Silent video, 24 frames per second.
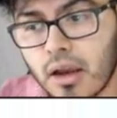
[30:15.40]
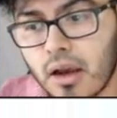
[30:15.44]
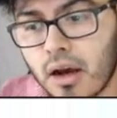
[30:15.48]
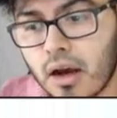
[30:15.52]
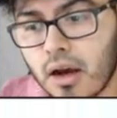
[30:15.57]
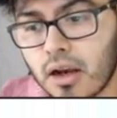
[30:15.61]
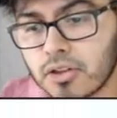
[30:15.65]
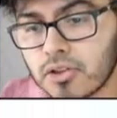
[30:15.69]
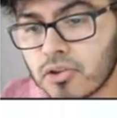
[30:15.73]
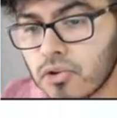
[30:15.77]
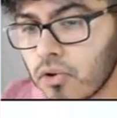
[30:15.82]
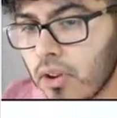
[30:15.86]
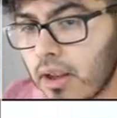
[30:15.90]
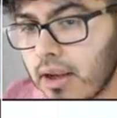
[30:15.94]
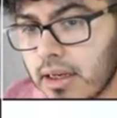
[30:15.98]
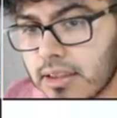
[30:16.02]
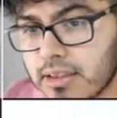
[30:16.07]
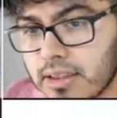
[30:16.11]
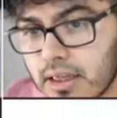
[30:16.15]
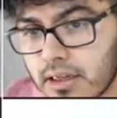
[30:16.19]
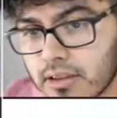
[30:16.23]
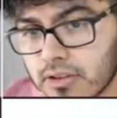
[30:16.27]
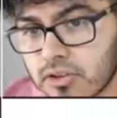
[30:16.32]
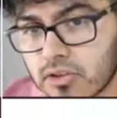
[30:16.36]
Uh, so like I
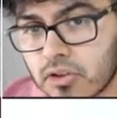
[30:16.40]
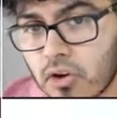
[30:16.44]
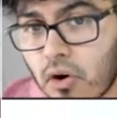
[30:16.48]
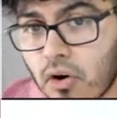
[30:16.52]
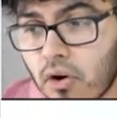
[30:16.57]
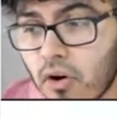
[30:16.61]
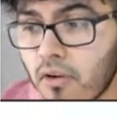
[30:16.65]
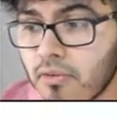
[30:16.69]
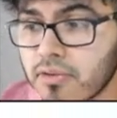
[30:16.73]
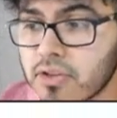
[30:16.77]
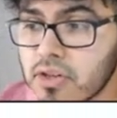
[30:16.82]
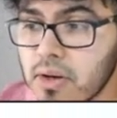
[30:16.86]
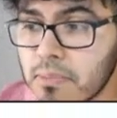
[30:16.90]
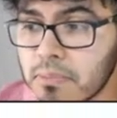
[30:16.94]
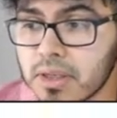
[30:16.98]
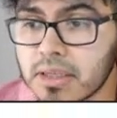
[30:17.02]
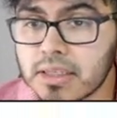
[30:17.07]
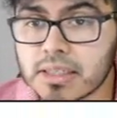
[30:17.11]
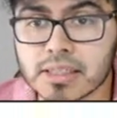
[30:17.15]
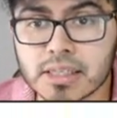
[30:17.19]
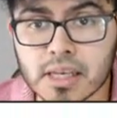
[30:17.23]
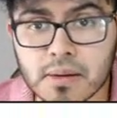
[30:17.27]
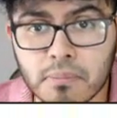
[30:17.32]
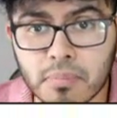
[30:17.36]
said, start off
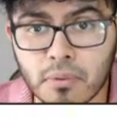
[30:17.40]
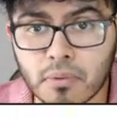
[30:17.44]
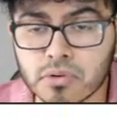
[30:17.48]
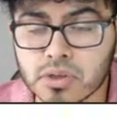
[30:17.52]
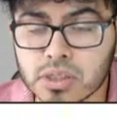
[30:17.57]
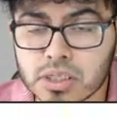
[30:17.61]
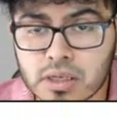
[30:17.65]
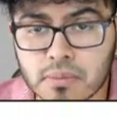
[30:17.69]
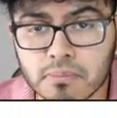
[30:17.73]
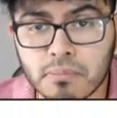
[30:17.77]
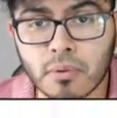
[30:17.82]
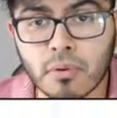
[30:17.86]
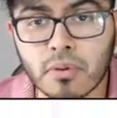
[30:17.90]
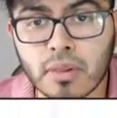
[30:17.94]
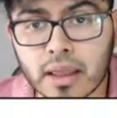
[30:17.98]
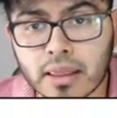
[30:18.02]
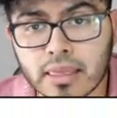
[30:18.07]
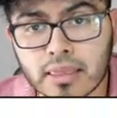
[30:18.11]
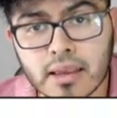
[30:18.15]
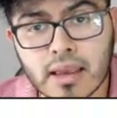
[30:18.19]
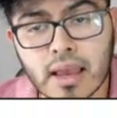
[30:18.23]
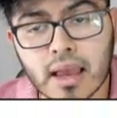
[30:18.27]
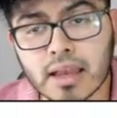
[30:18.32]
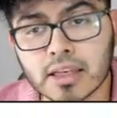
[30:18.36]
something simple, simple
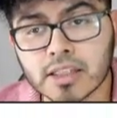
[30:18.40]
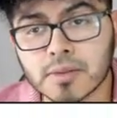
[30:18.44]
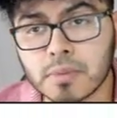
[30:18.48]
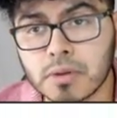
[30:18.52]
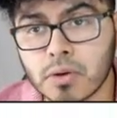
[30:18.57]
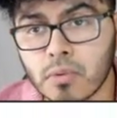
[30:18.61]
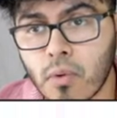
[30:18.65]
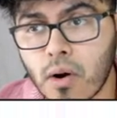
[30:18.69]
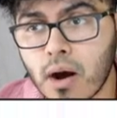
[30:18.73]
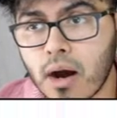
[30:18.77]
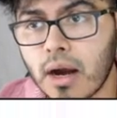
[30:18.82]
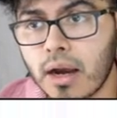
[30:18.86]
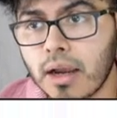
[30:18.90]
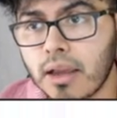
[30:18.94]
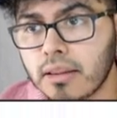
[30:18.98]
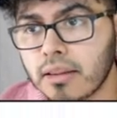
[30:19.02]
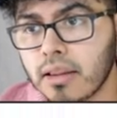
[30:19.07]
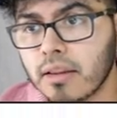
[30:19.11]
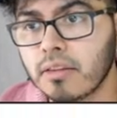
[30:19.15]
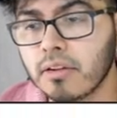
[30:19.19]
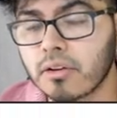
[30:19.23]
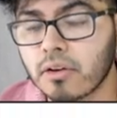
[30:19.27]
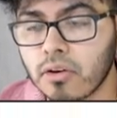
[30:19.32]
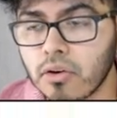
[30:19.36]
like the S P Y,
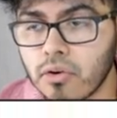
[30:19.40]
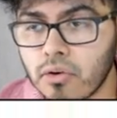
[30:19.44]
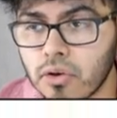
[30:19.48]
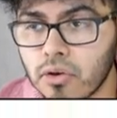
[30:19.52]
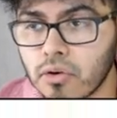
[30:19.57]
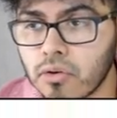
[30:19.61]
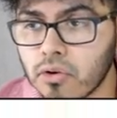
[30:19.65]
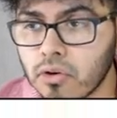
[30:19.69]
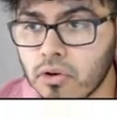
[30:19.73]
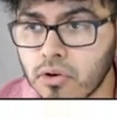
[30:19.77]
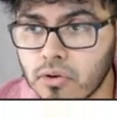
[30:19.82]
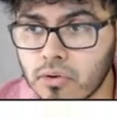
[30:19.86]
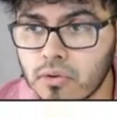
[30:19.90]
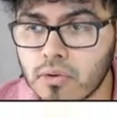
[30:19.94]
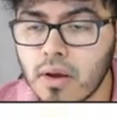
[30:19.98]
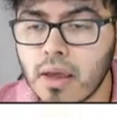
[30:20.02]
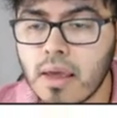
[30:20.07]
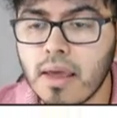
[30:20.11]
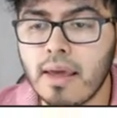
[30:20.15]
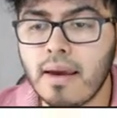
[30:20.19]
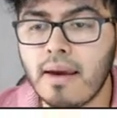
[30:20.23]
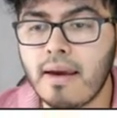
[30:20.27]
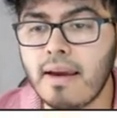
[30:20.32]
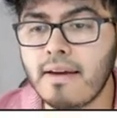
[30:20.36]
then the Q Q Q,
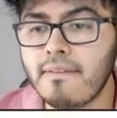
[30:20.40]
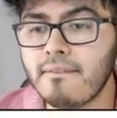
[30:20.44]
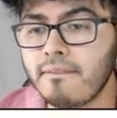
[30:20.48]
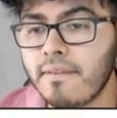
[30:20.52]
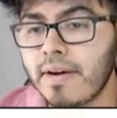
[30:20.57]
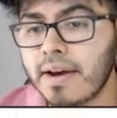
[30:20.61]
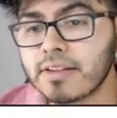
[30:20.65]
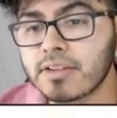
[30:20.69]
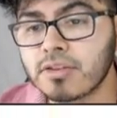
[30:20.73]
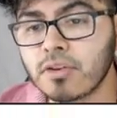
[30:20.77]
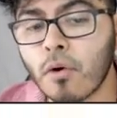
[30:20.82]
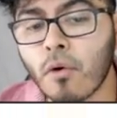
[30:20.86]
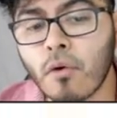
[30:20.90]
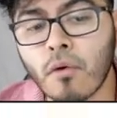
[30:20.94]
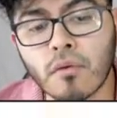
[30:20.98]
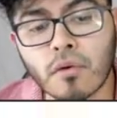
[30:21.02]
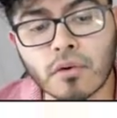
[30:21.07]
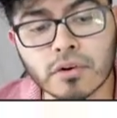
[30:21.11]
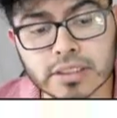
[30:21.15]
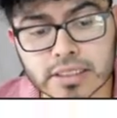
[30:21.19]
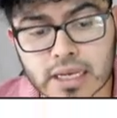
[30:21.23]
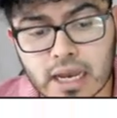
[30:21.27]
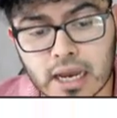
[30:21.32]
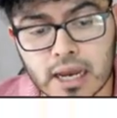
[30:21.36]
invest
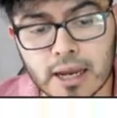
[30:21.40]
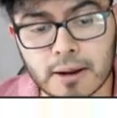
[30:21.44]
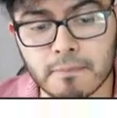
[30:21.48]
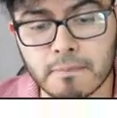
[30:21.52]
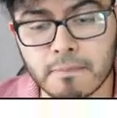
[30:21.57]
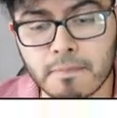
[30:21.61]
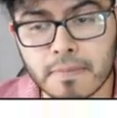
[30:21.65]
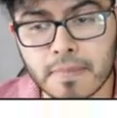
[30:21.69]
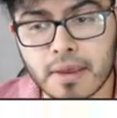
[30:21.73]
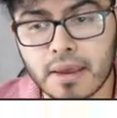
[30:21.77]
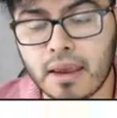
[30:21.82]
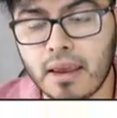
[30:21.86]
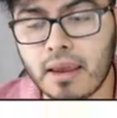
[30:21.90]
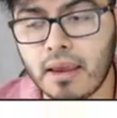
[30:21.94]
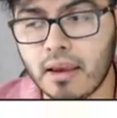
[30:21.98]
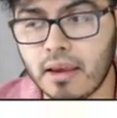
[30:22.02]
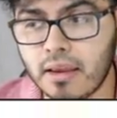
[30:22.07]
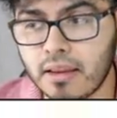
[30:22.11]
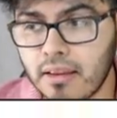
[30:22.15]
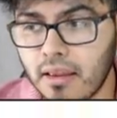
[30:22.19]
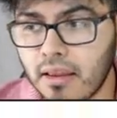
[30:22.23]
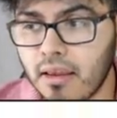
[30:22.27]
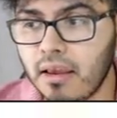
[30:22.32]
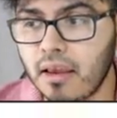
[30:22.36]
over time
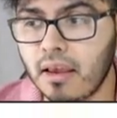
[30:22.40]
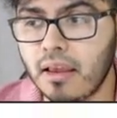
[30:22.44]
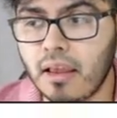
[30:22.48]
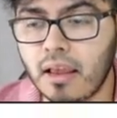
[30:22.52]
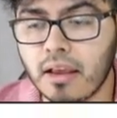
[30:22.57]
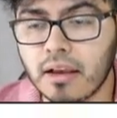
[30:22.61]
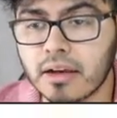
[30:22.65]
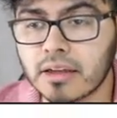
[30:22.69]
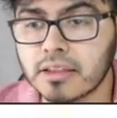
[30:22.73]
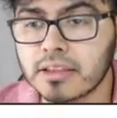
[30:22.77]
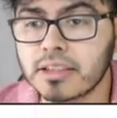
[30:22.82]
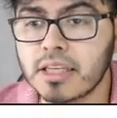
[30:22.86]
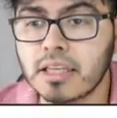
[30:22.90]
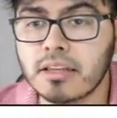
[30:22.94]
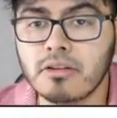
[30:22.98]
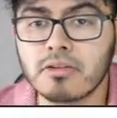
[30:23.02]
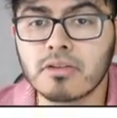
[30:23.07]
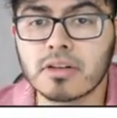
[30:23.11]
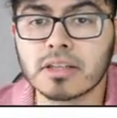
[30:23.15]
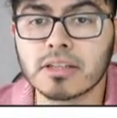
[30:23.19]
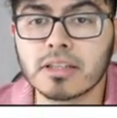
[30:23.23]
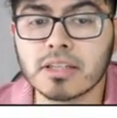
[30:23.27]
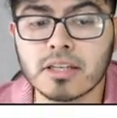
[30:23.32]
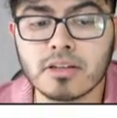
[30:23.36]
and, and, and continue,
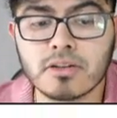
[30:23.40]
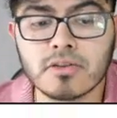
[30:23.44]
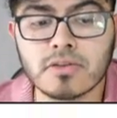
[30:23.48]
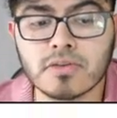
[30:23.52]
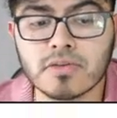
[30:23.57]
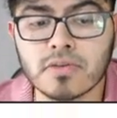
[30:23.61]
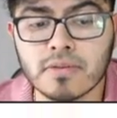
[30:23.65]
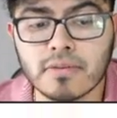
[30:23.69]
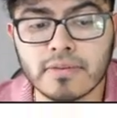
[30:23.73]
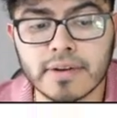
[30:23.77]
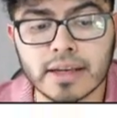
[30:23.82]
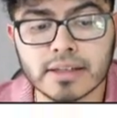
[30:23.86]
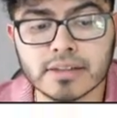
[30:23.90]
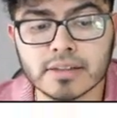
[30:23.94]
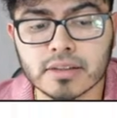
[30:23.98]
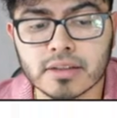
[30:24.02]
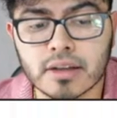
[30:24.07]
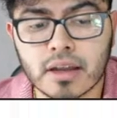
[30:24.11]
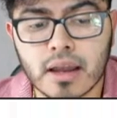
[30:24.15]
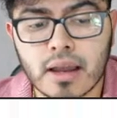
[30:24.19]
continue to invest.